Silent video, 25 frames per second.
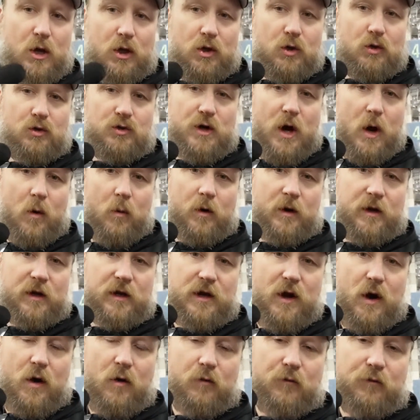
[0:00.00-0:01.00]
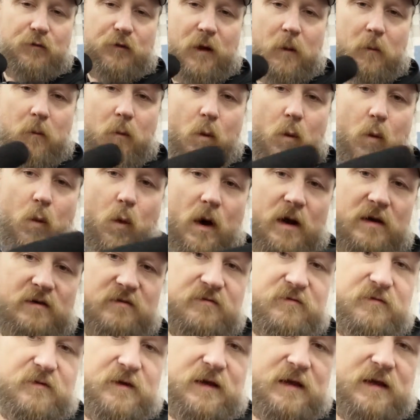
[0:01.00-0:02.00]
you don't want to go from one
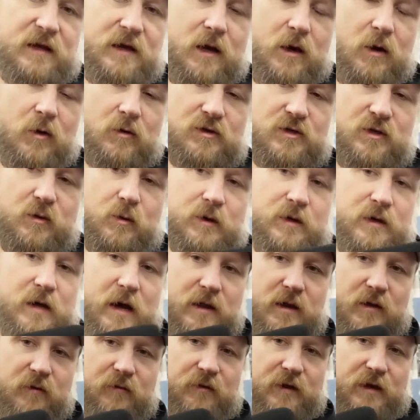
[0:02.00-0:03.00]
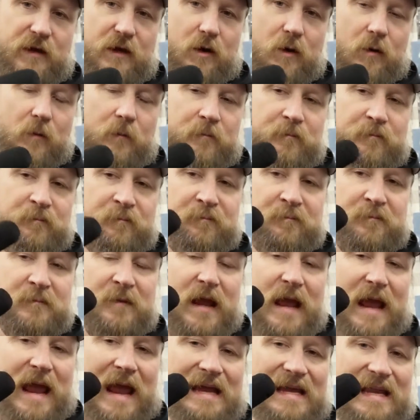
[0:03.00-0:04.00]
video to another video
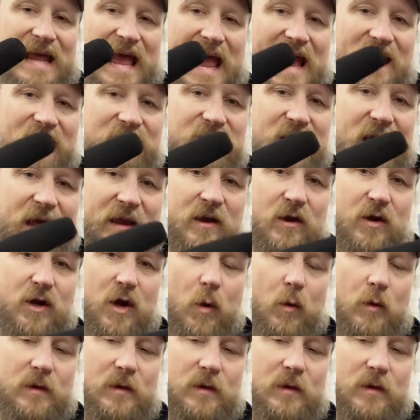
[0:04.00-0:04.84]
and go